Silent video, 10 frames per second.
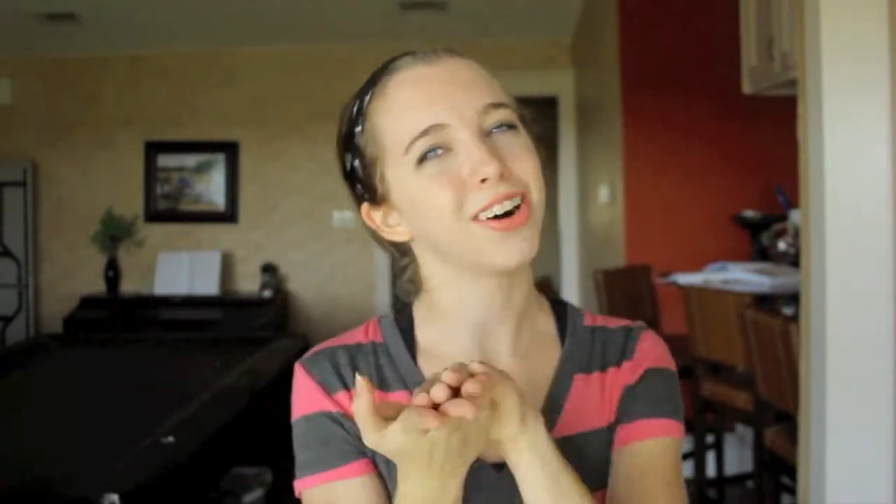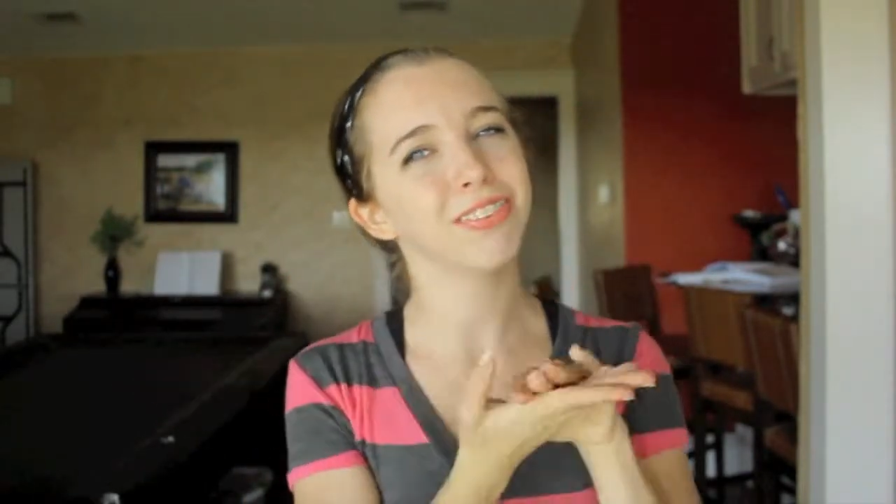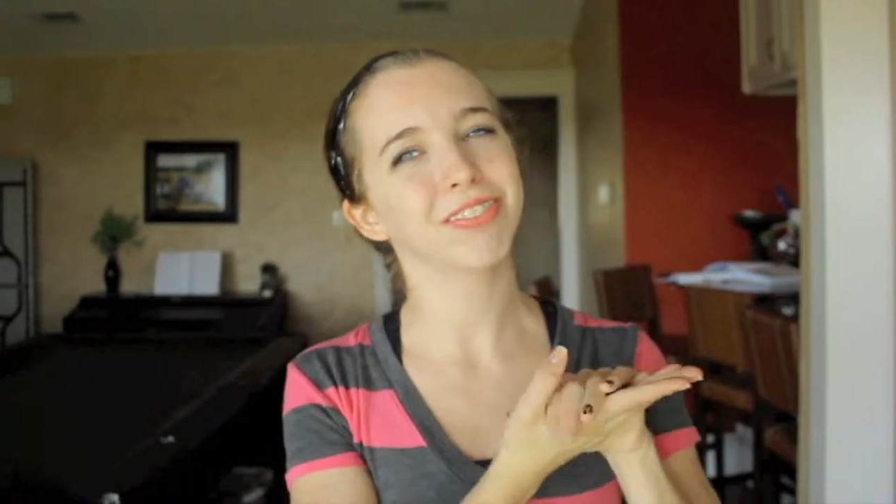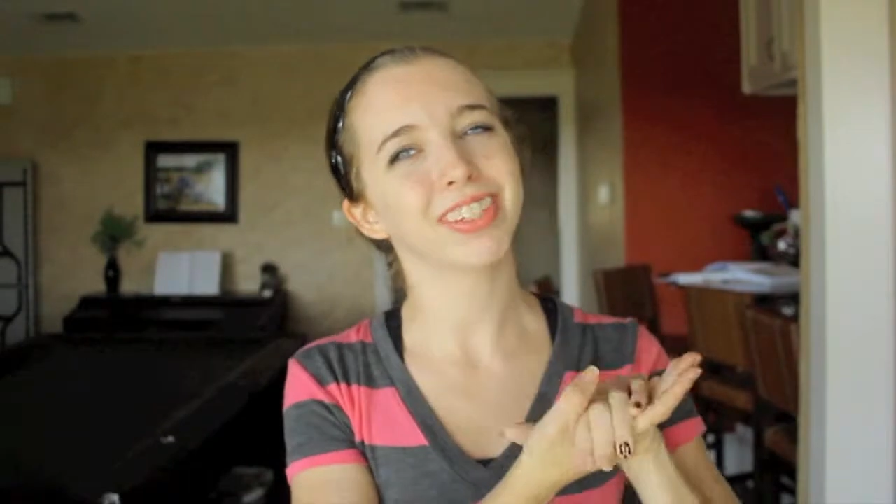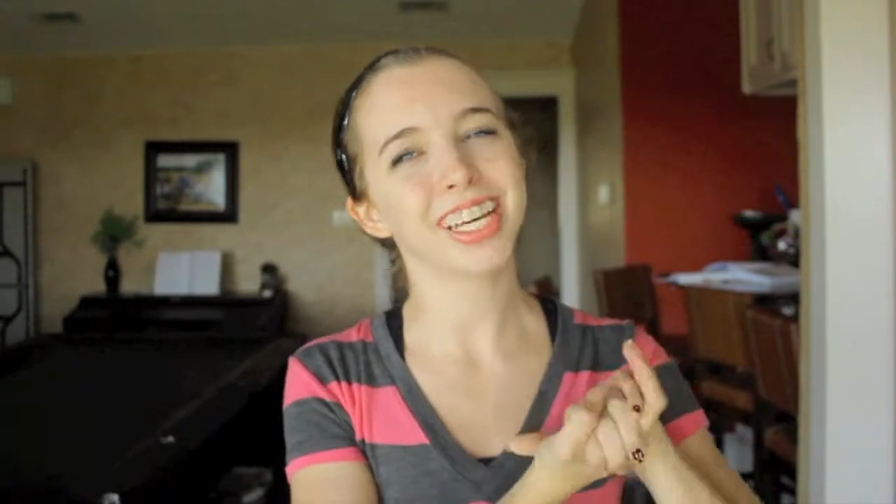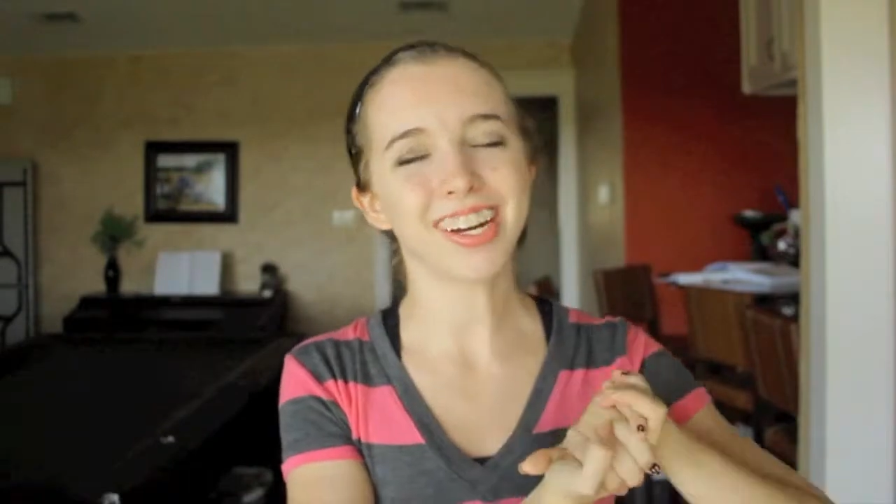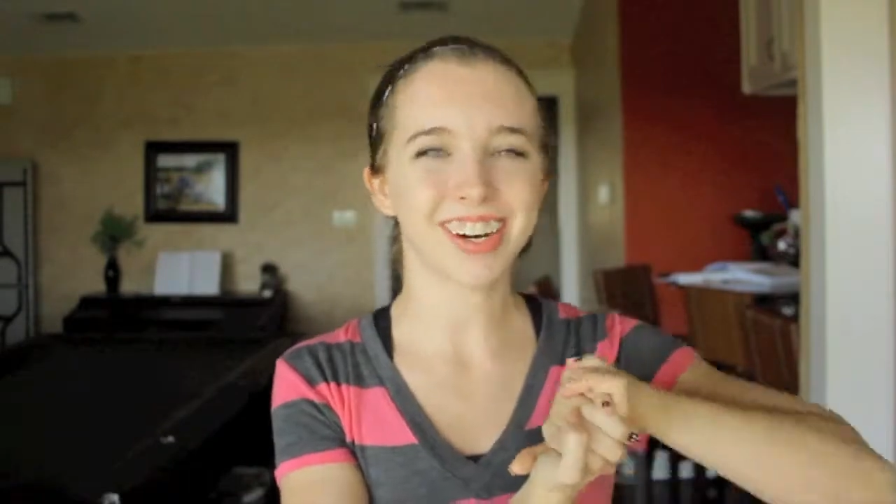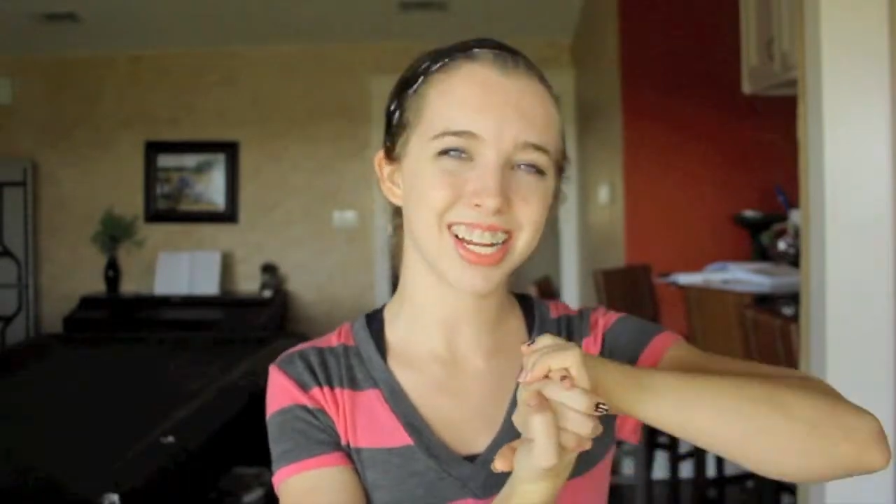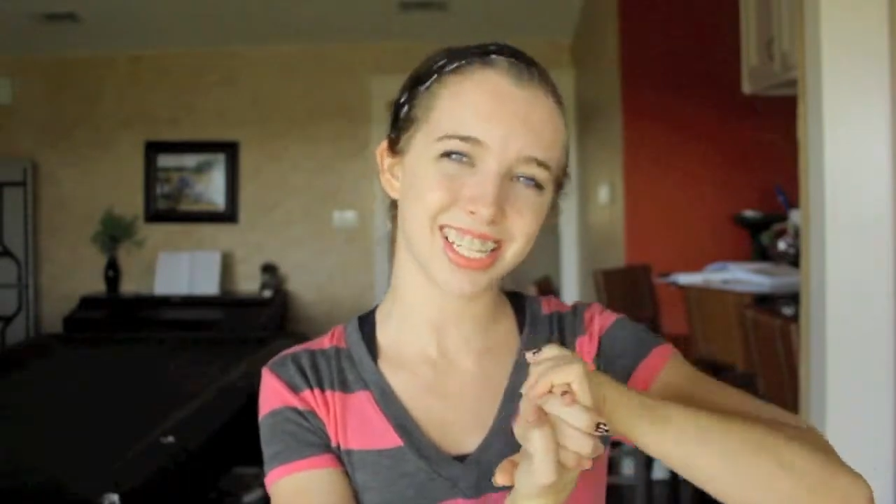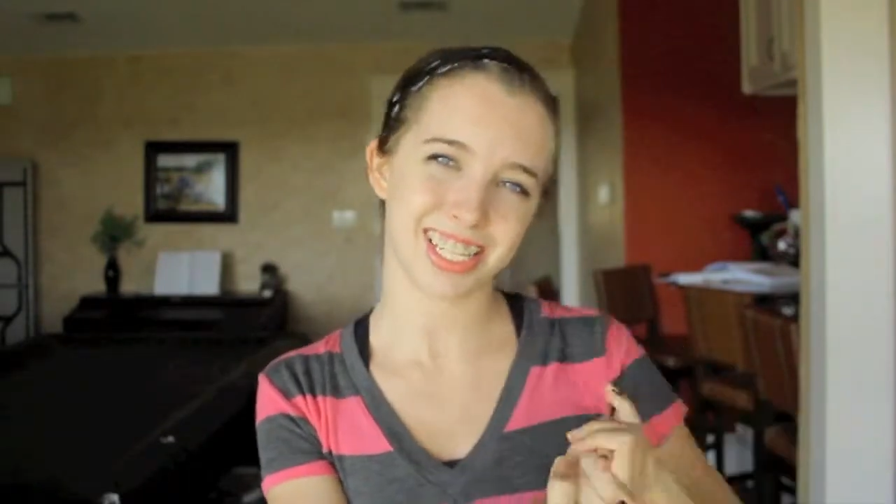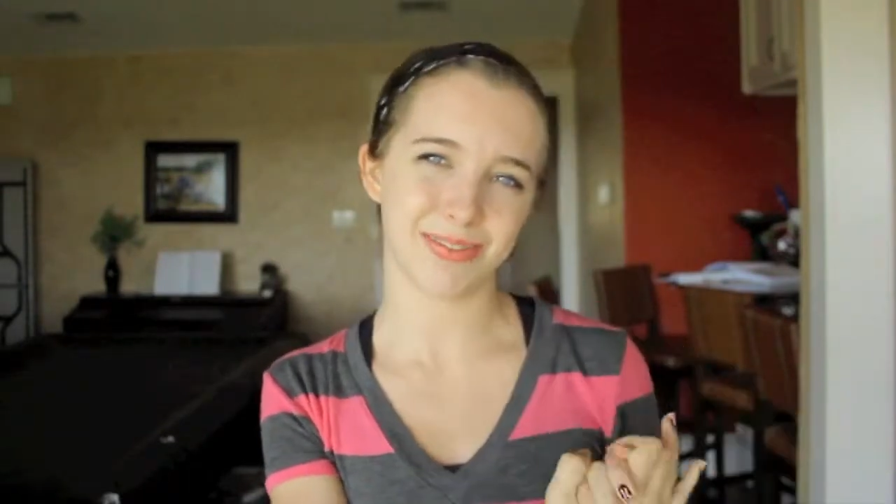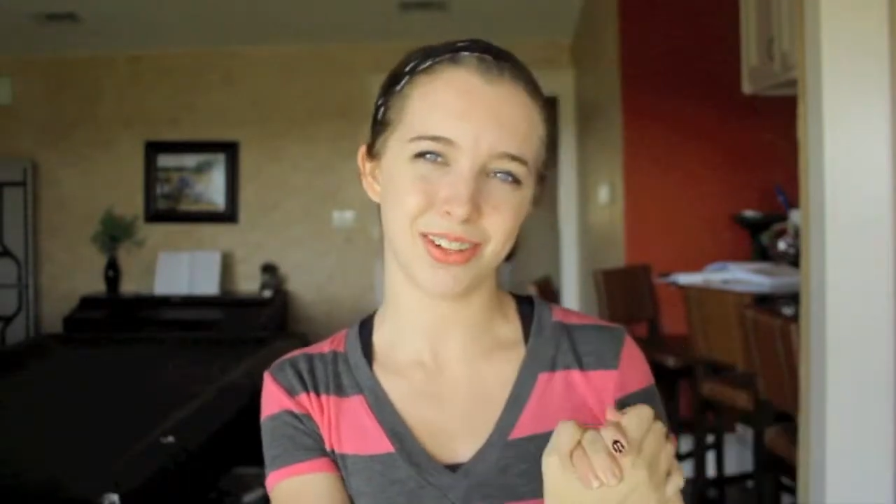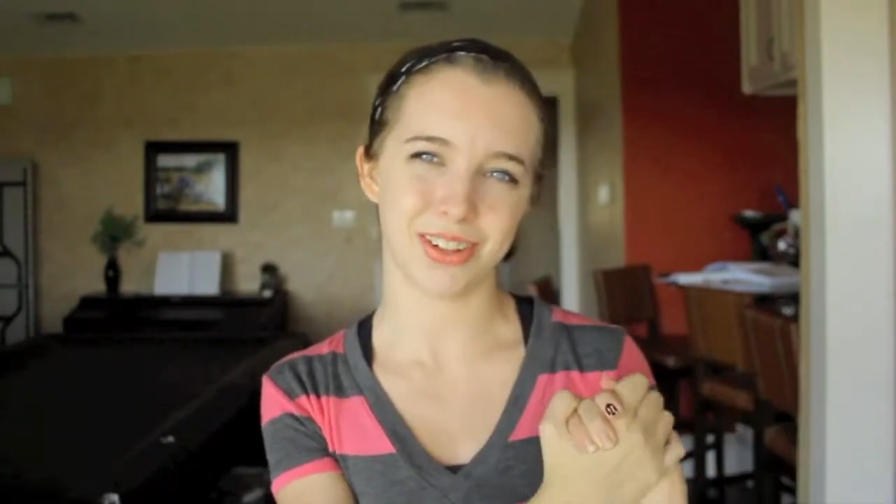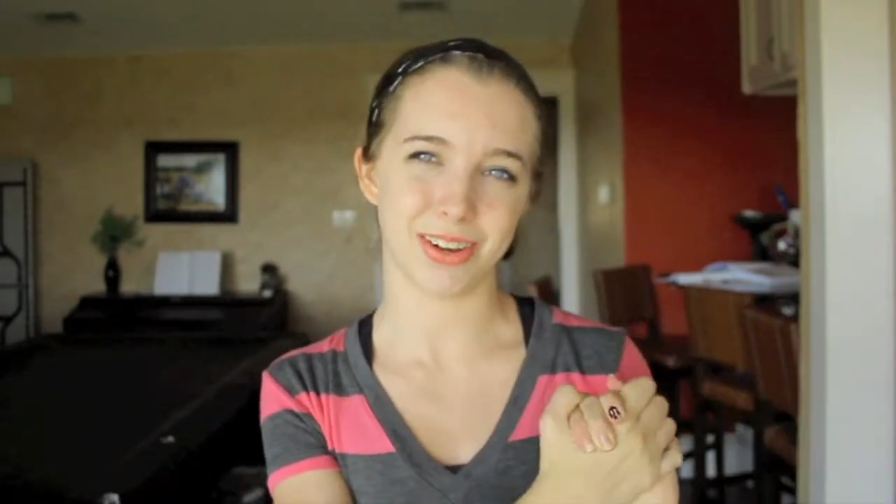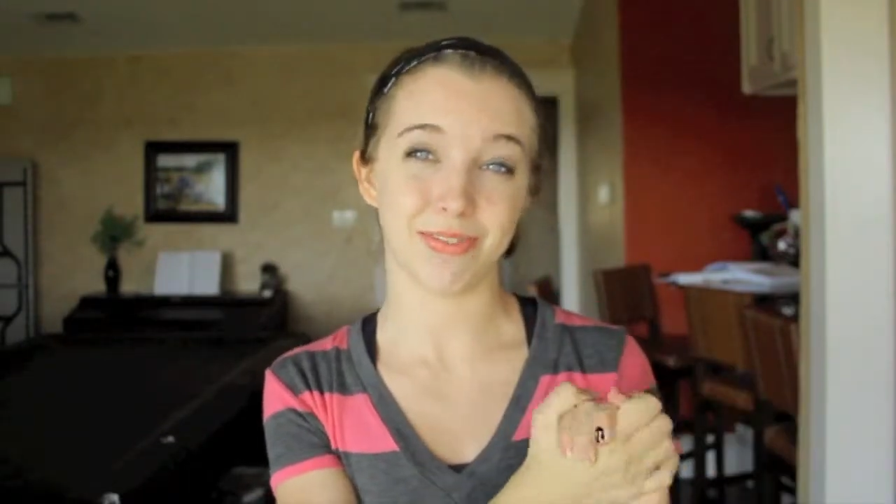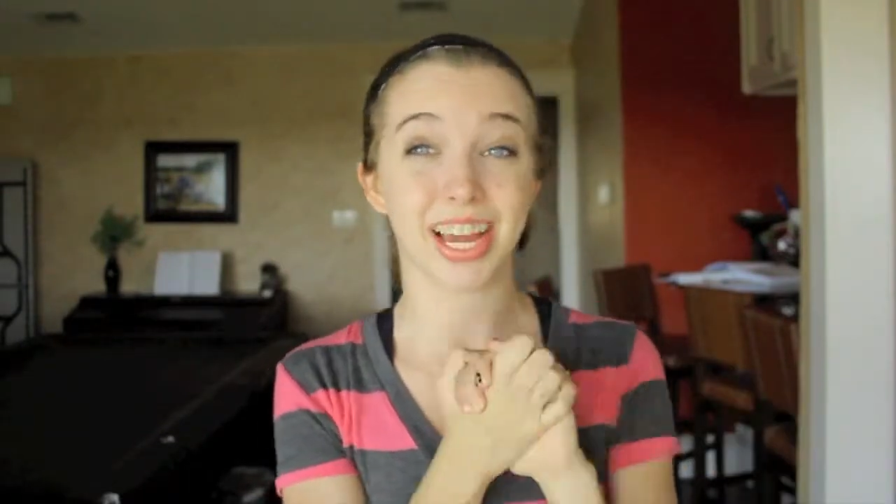hopefully run smoother,